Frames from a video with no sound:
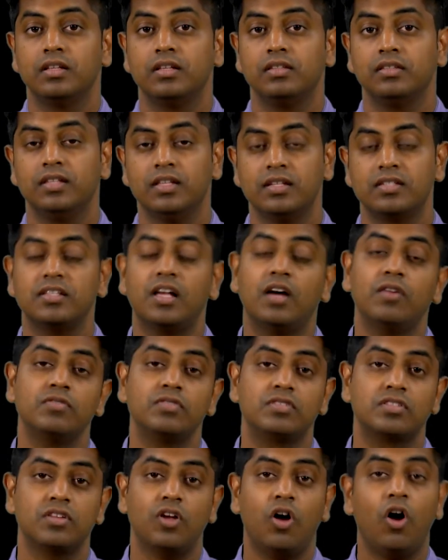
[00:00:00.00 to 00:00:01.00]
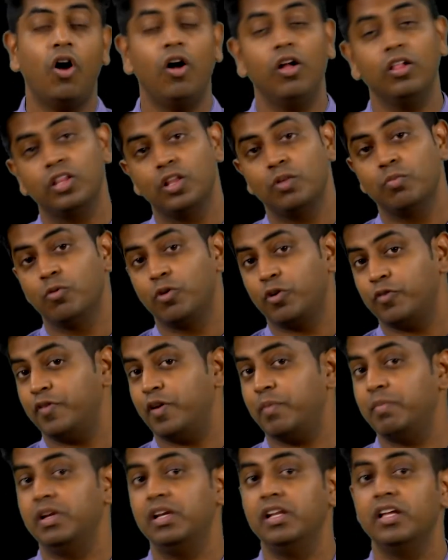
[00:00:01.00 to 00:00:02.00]
This sounds all the more
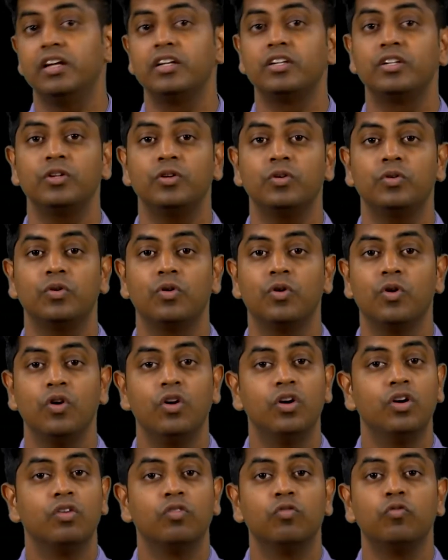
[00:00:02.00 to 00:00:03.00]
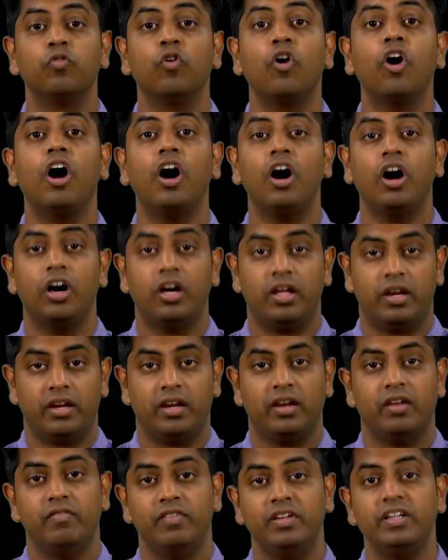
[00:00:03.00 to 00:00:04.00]
familiar to you. War,
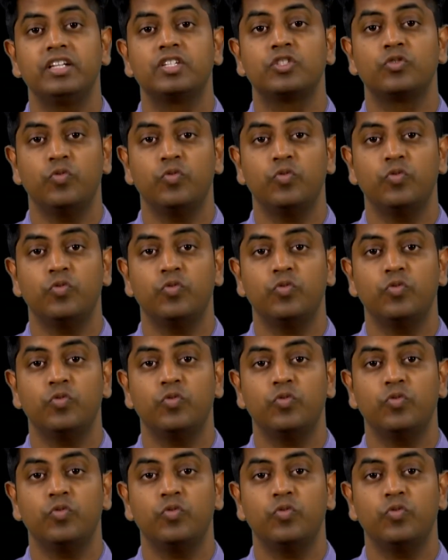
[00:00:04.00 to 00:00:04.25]
when it is